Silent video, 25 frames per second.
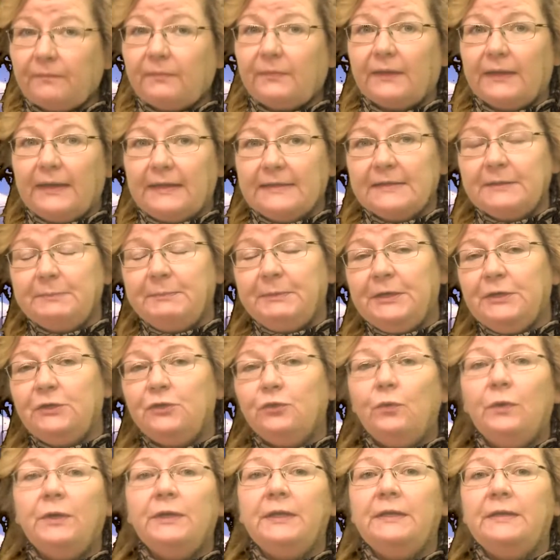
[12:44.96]
SB
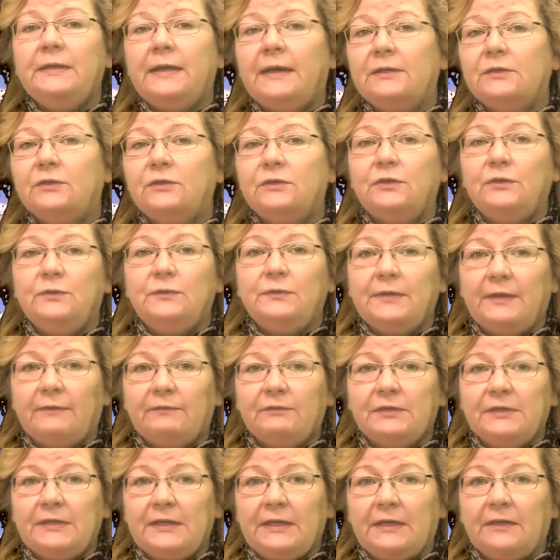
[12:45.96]

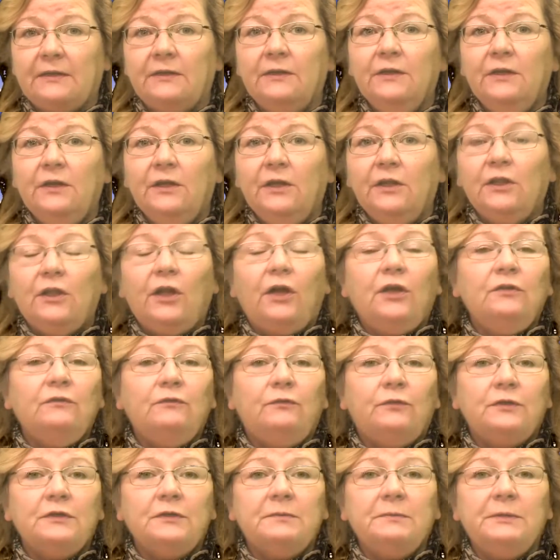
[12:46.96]
20-217 Law
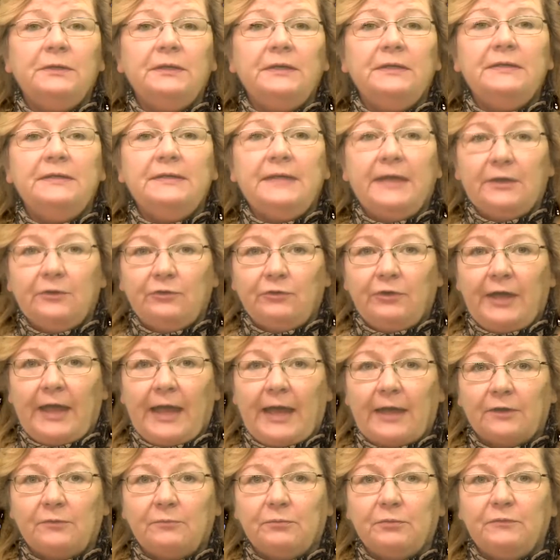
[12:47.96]
Enforcement Integrity
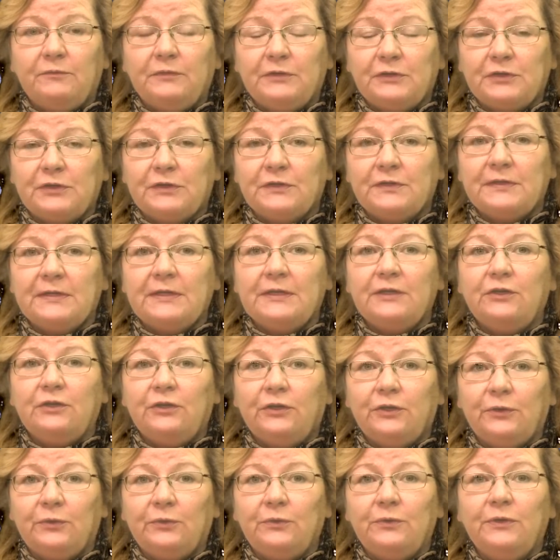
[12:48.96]
Act provisions
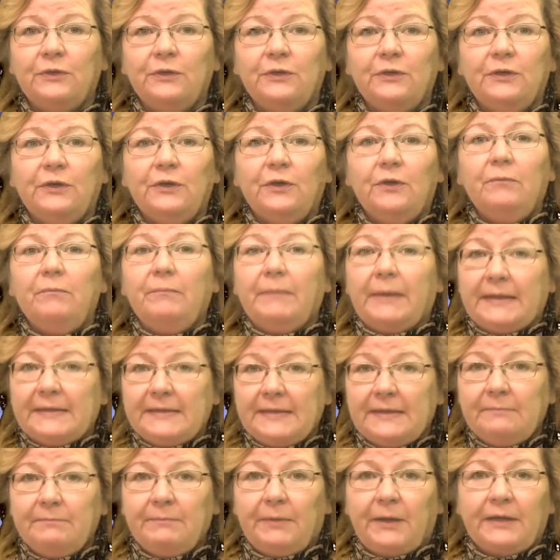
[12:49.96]
include
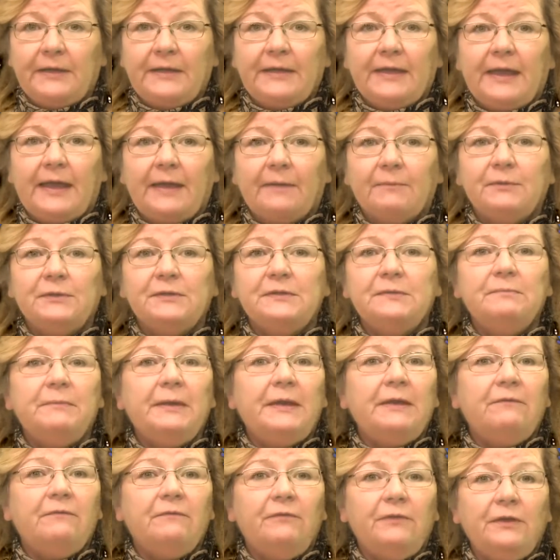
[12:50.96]
mandate body cameras,
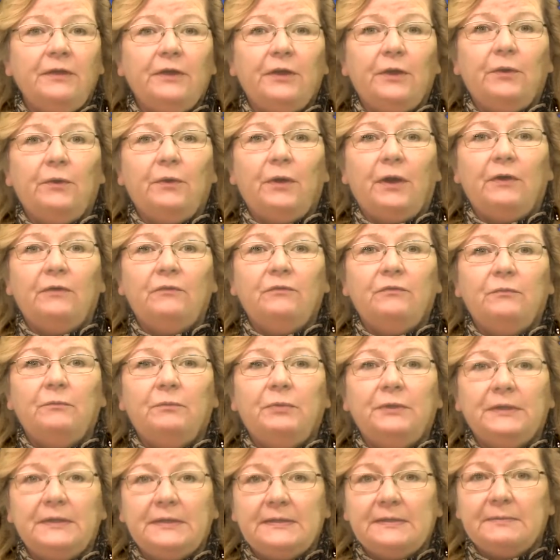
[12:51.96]
make video of
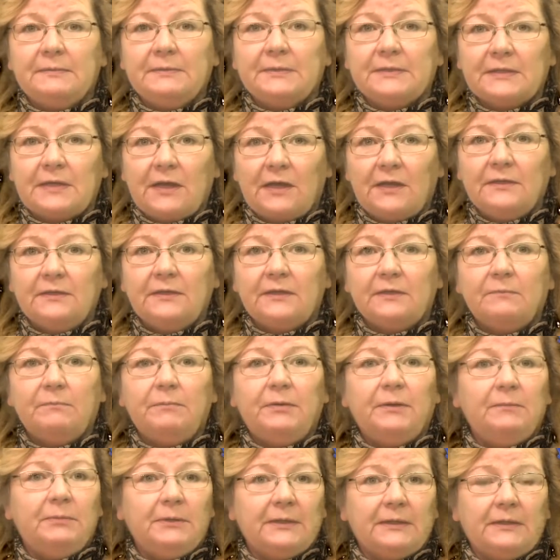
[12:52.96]
police misconduct
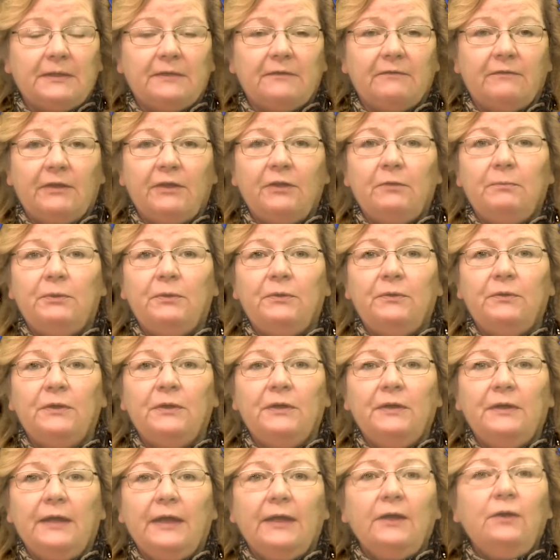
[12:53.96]
publicly available,
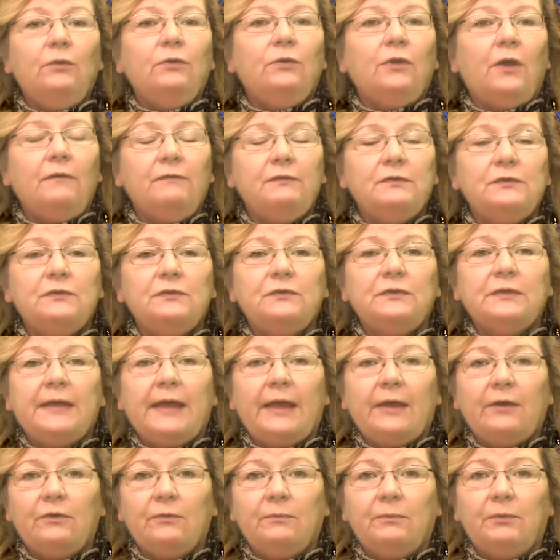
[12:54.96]
and hold officers
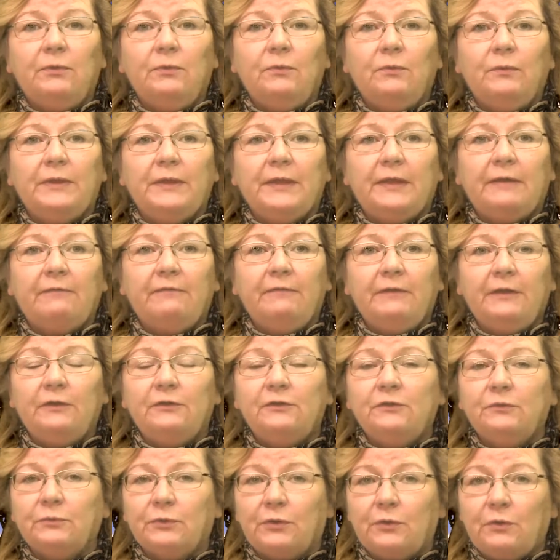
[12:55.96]
accountable when they fail
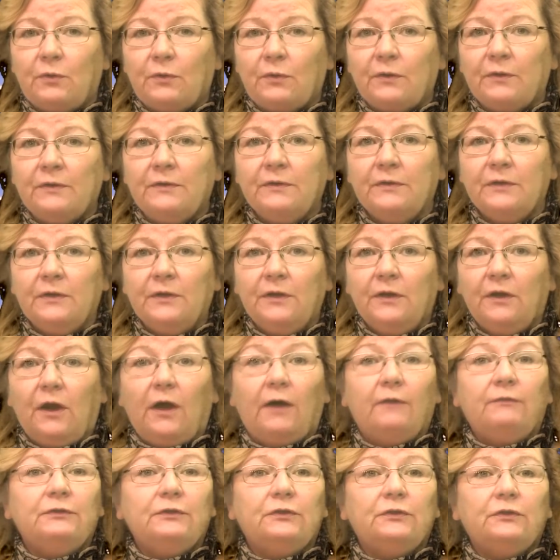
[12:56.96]
to record.
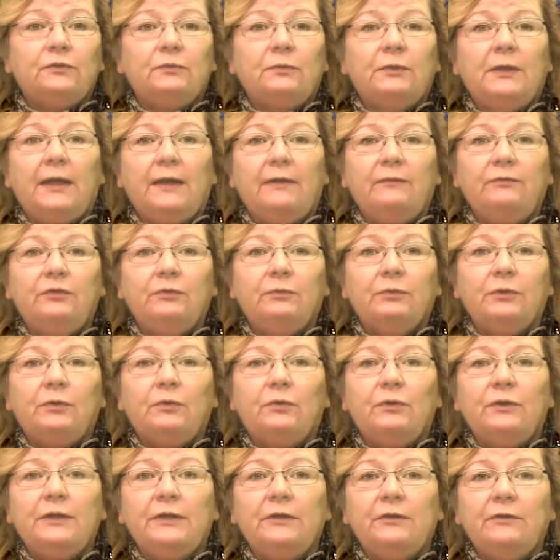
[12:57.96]
Officers will have to
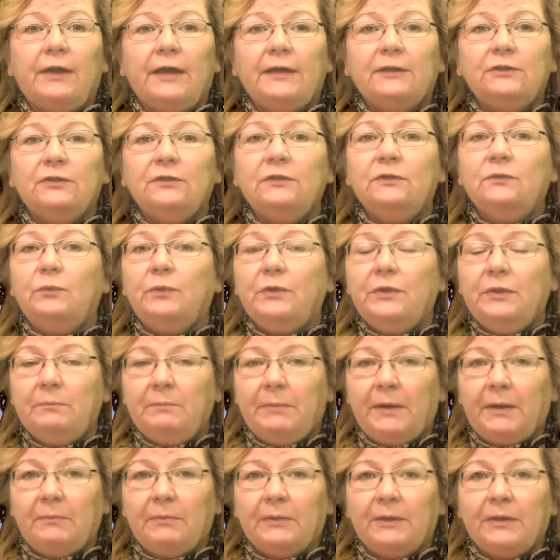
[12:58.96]
record interactions with the
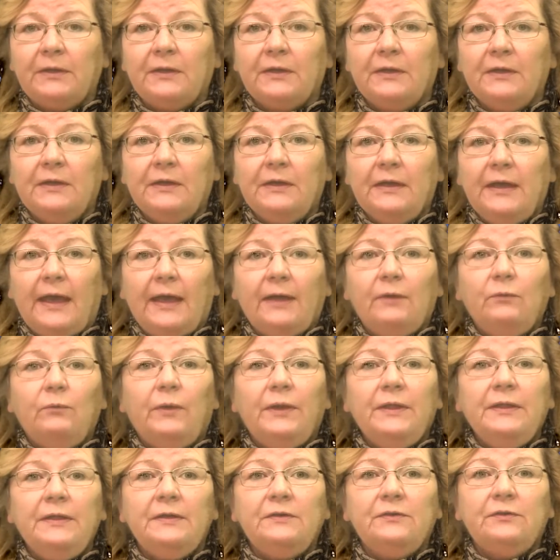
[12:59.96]
public, and
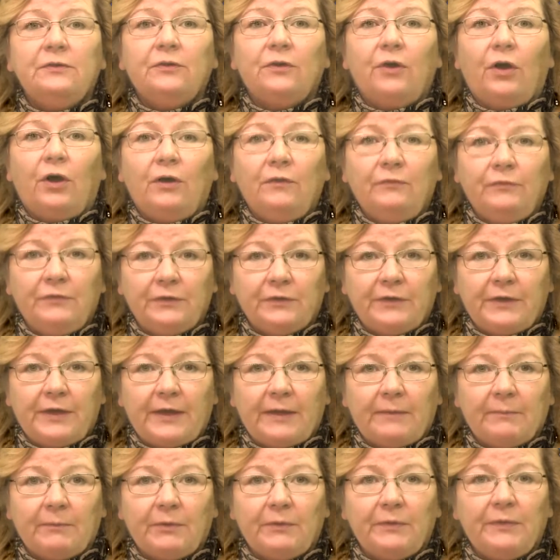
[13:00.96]
when they turn off their
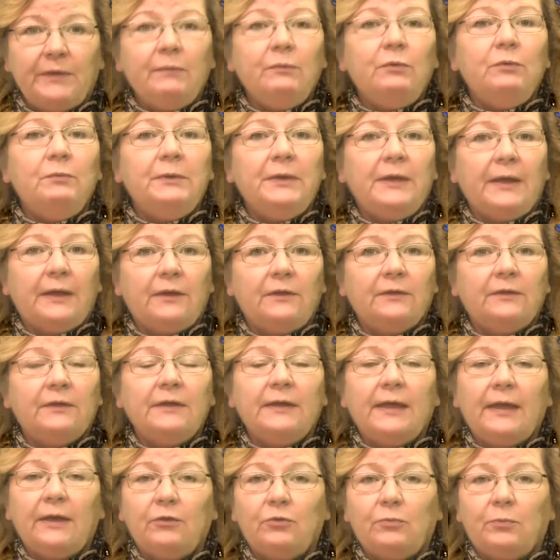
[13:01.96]
camera, they will be held
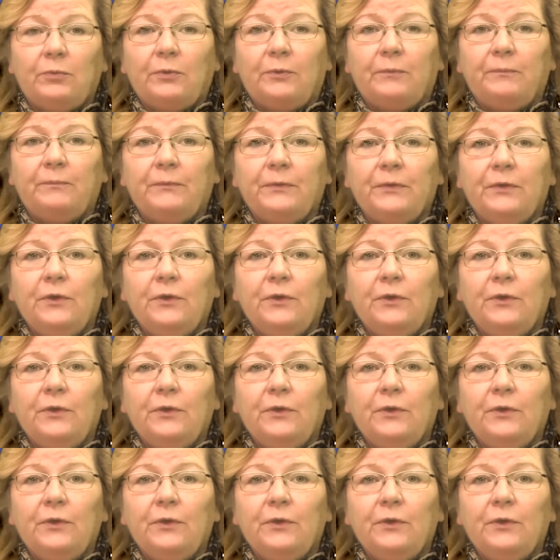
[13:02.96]
accountable.